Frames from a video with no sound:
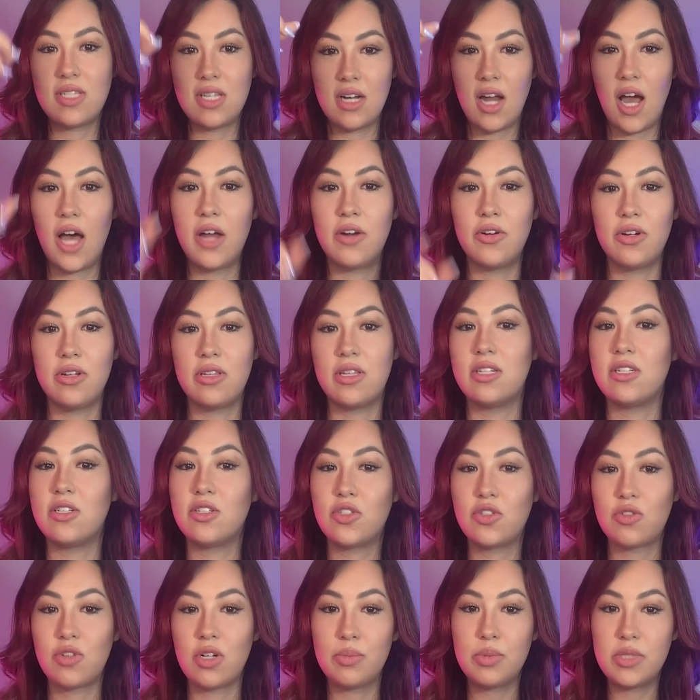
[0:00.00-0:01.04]
and under the
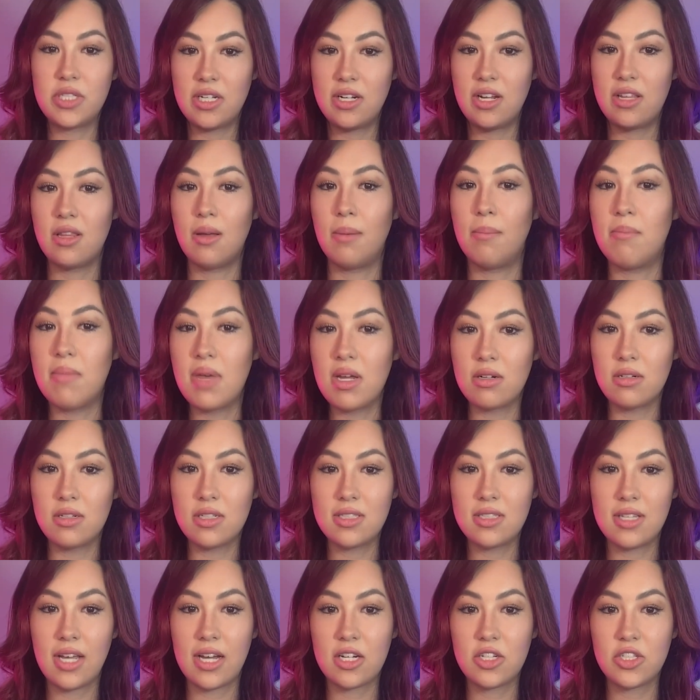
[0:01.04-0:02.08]
description in the middle
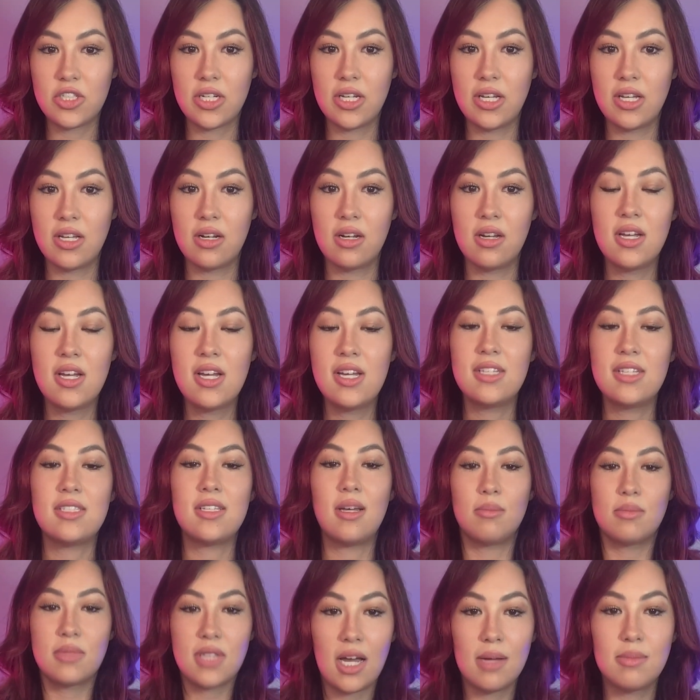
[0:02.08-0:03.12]
section.
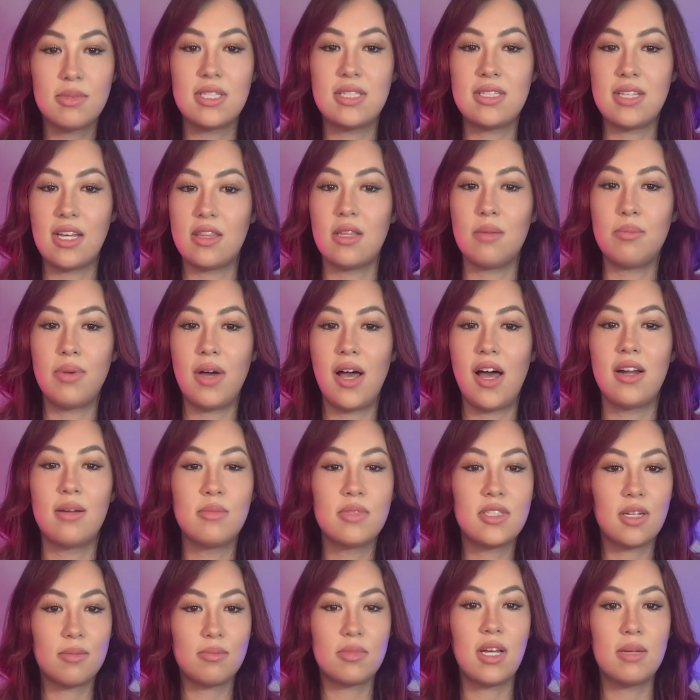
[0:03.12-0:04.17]
Sometimes it's at the bottom,
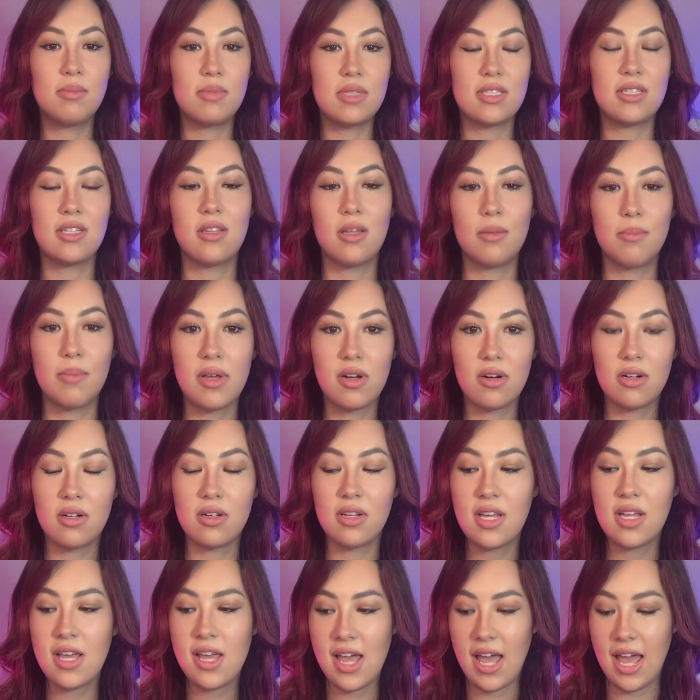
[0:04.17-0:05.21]
sometimes it's in the
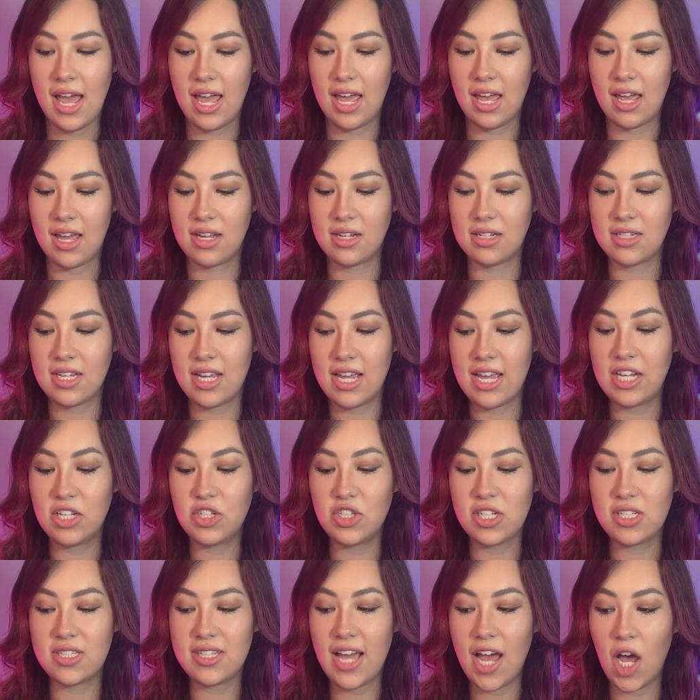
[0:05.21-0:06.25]
middle. And it
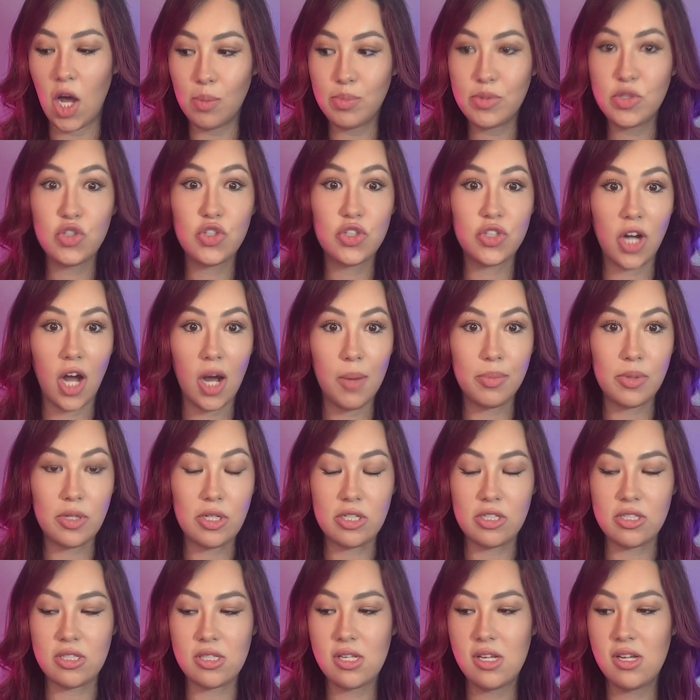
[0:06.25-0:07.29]
just helps
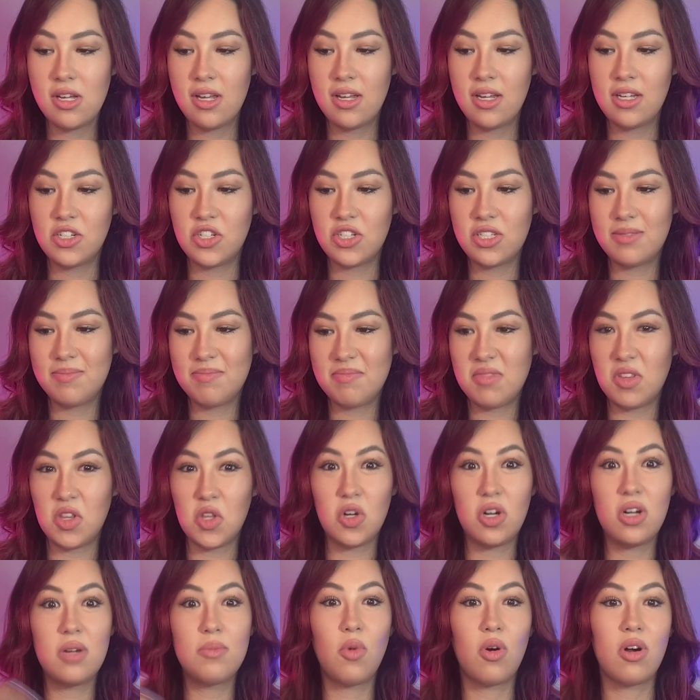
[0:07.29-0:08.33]
shoppers just
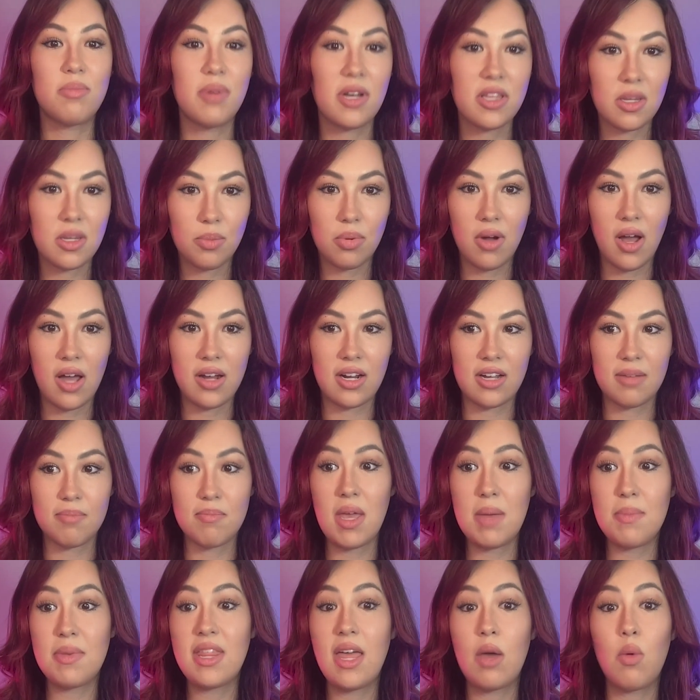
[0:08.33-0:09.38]
learn more about the product.
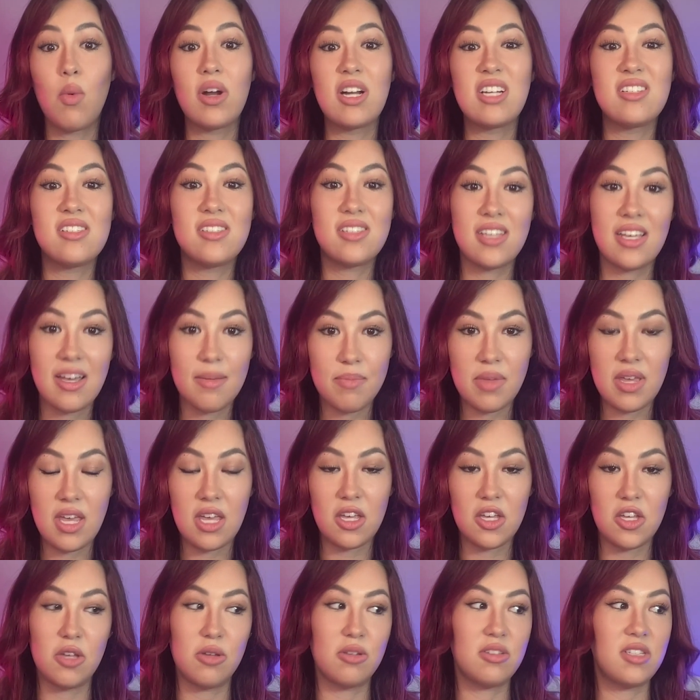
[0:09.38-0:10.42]
Maybe they want to see it
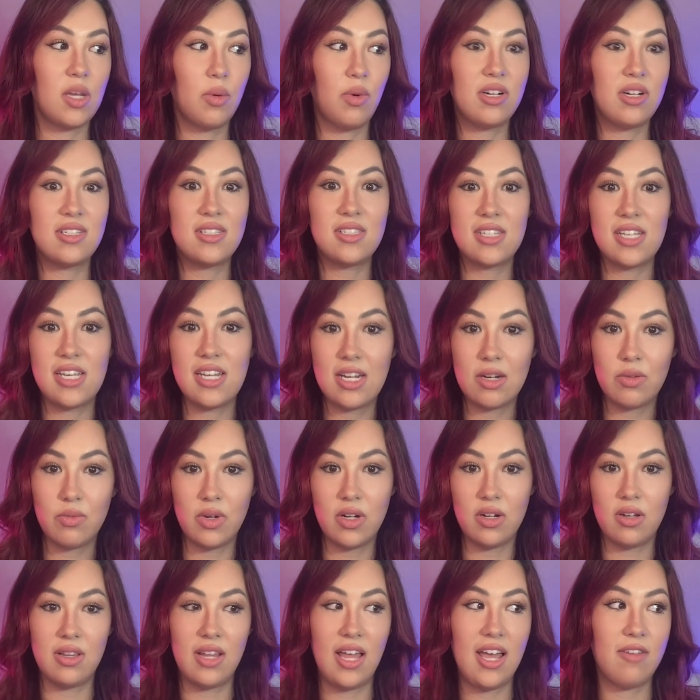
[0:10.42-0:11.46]
being used. They want to see it in
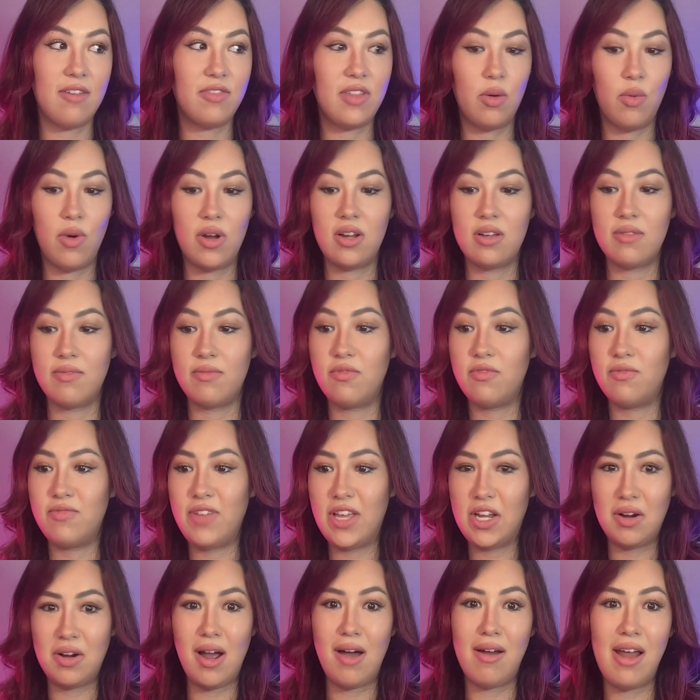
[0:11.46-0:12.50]
real life. They want to
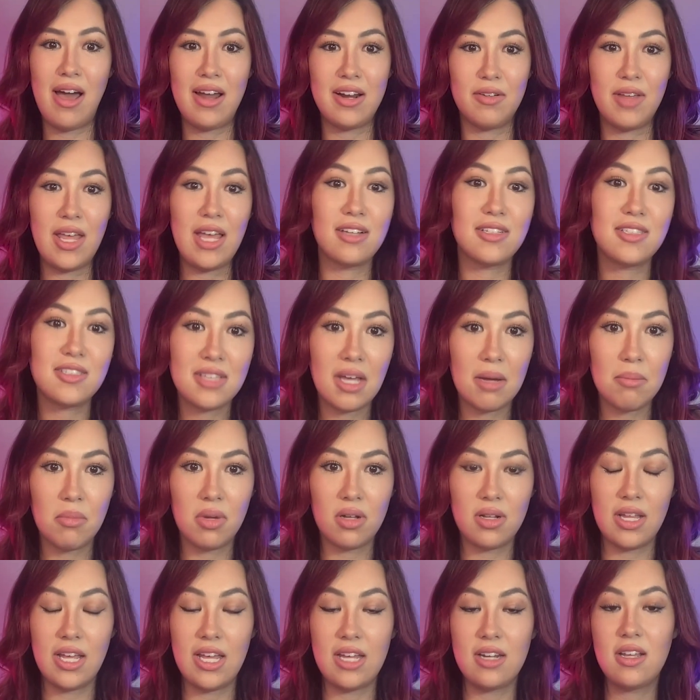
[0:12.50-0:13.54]
figure out how to
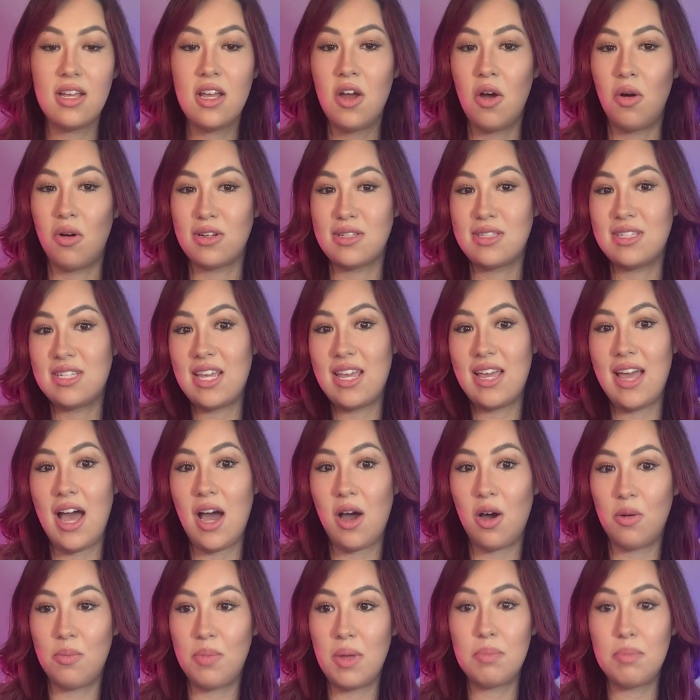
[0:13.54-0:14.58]
assemble it or see
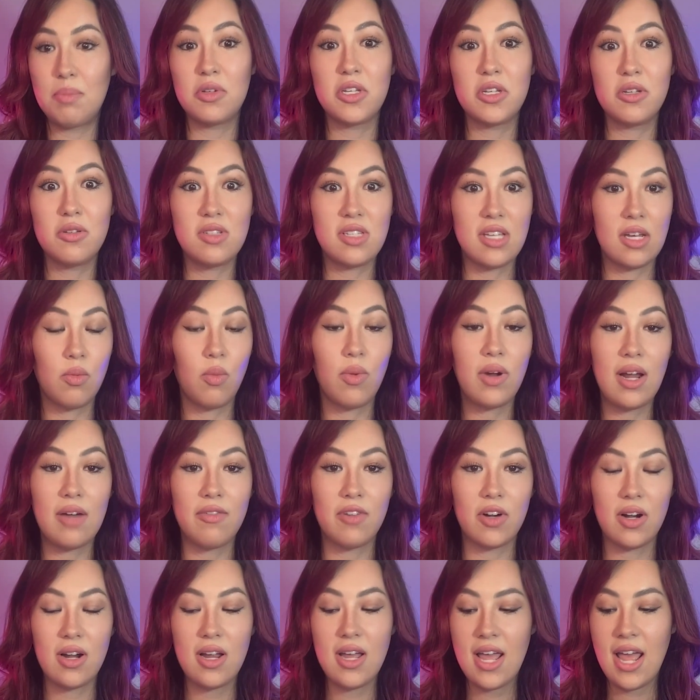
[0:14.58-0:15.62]
how people use it,
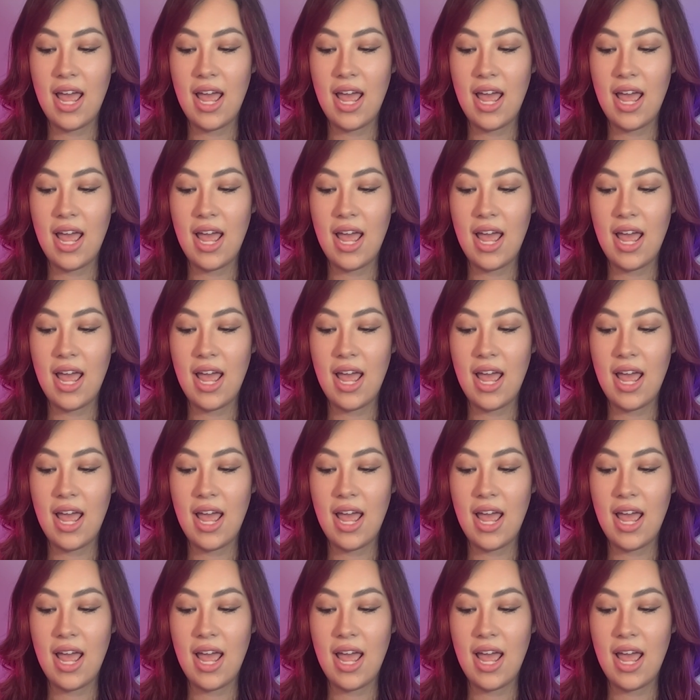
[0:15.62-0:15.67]
whatever.